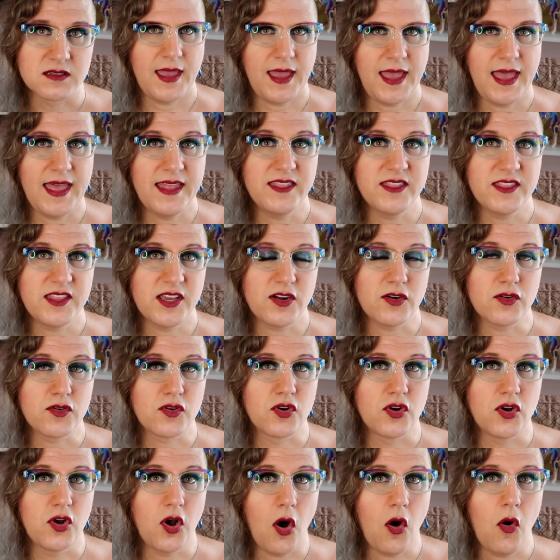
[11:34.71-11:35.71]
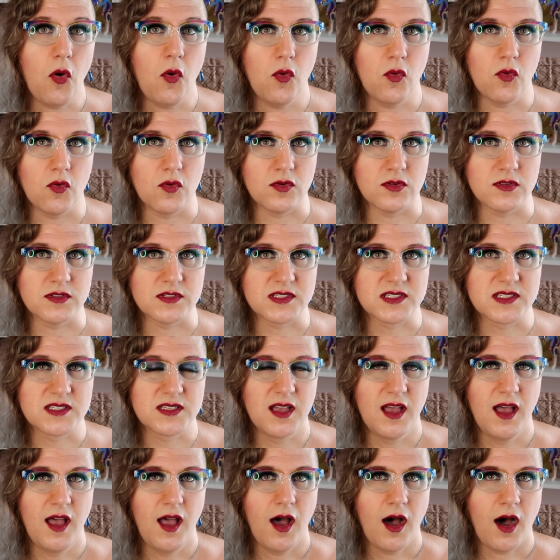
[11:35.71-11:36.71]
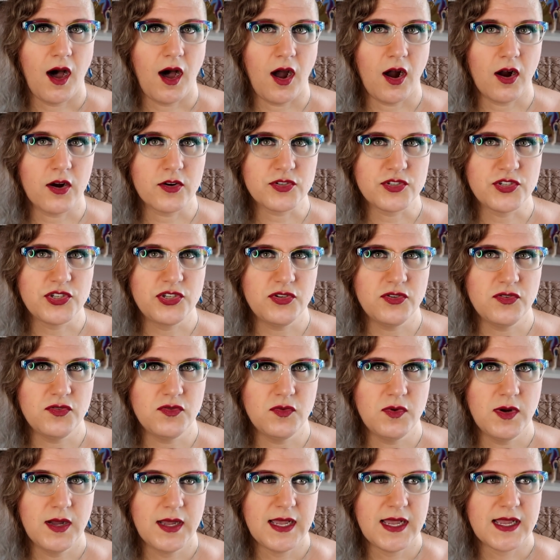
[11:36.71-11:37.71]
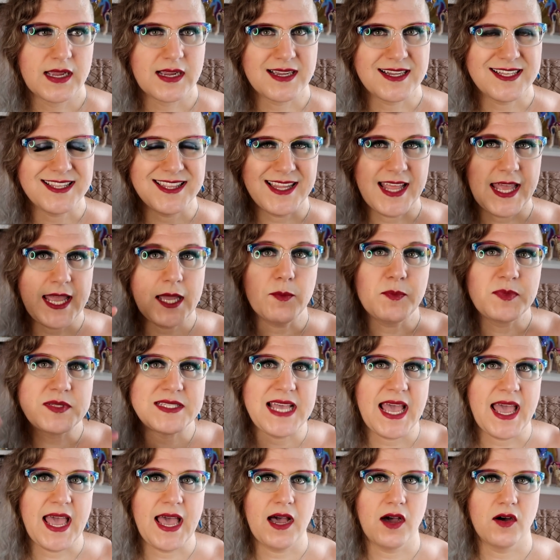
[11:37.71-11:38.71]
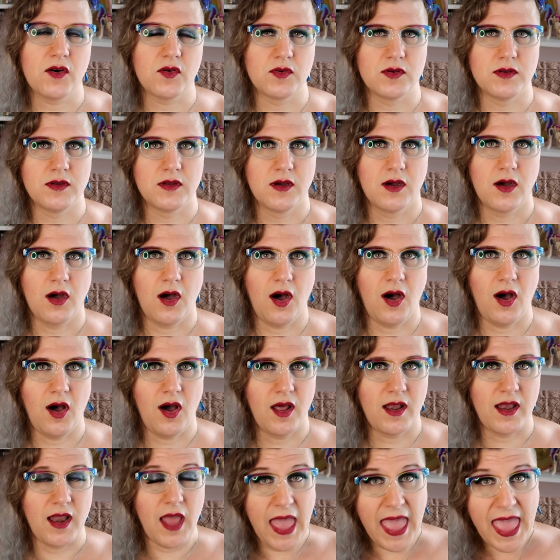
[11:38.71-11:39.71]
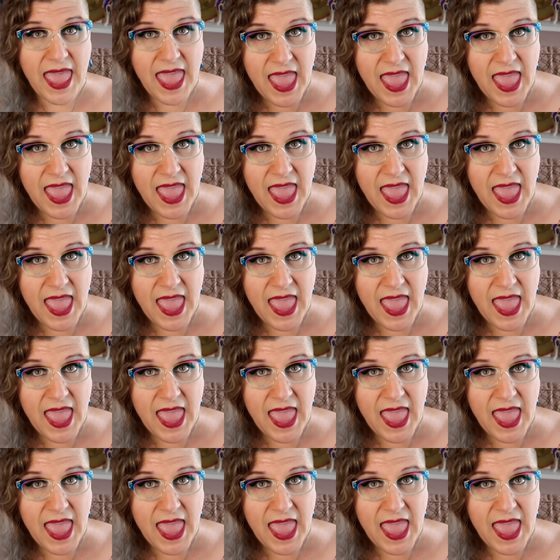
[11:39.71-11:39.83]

And their goals are to clamp down on